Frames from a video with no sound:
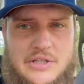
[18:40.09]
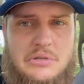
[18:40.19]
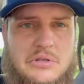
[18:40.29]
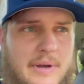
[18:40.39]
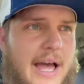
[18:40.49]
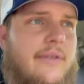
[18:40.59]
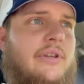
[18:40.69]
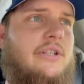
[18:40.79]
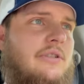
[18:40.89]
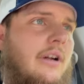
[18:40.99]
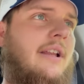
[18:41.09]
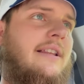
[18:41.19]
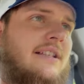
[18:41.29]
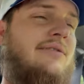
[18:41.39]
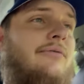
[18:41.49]
you do have with a truck like
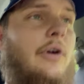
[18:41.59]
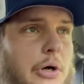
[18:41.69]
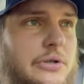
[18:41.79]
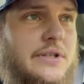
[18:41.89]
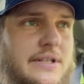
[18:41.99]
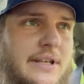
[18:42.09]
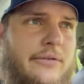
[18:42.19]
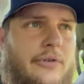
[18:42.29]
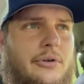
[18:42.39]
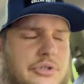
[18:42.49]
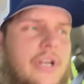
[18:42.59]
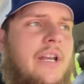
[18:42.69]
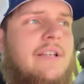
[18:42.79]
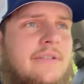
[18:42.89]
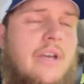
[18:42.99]
this versus a first gen
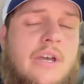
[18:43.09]
is